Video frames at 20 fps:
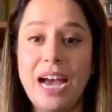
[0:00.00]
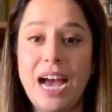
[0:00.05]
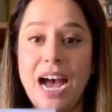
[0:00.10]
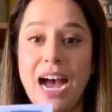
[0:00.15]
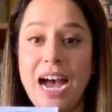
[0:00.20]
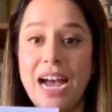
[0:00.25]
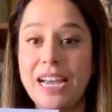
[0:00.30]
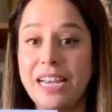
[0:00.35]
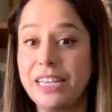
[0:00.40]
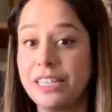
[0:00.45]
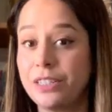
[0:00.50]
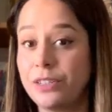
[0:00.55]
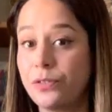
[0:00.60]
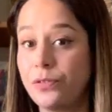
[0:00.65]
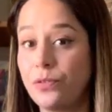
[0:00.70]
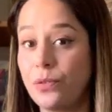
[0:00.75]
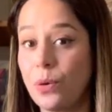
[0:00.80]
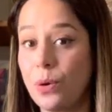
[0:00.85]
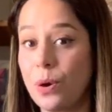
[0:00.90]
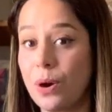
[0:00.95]
I is
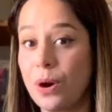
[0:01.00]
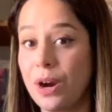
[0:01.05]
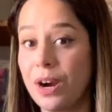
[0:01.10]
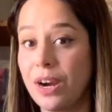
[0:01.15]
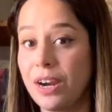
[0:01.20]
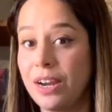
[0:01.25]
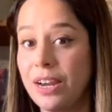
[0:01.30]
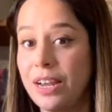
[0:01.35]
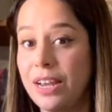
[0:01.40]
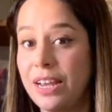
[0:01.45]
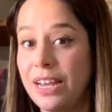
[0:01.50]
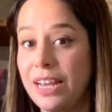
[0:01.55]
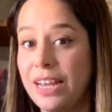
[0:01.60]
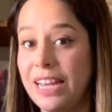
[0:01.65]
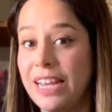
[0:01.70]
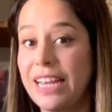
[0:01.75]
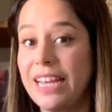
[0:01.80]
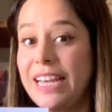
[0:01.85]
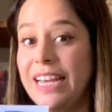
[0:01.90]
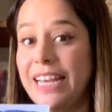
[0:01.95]
for
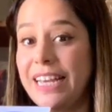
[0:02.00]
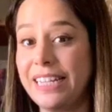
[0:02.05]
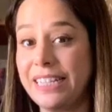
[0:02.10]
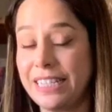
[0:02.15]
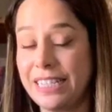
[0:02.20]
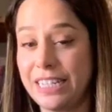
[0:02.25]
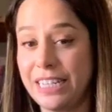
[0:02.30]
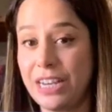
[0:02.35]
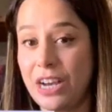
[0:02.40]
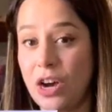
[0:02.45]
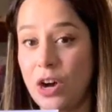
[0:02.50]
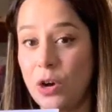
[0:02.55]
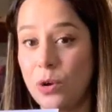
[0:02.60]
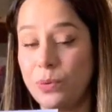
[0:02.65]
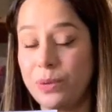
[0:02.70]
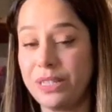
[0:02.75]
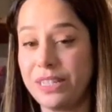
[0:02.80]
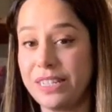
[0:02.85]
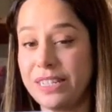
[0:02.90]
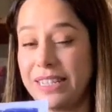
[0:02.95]
indigo,
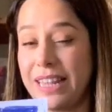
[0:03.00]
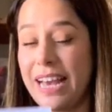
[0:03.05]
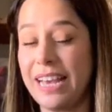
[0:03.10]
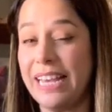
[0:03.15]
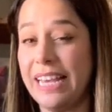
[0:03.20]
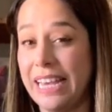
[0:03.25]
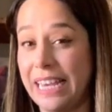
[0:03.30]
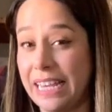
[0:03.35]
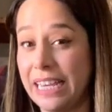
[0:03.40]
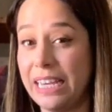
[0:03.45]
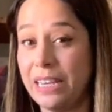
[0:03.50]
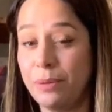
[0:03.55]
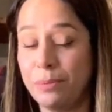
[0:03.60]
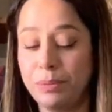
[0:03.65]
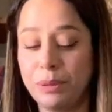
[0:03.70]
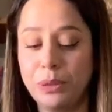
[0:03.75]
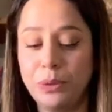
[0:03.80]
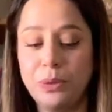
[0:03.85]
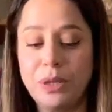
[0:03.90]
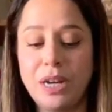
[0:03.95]
which is that inky
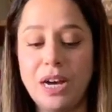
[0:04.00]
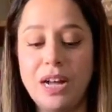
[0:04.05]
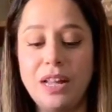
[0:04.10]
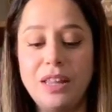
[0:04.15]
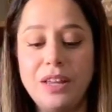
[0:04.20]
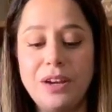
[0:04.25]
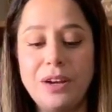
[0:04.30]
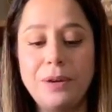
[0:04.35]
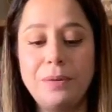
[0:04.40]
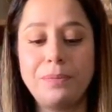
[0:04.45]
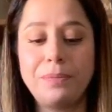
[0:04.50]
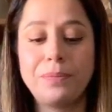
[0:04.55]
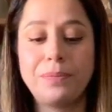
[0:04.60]
blue color.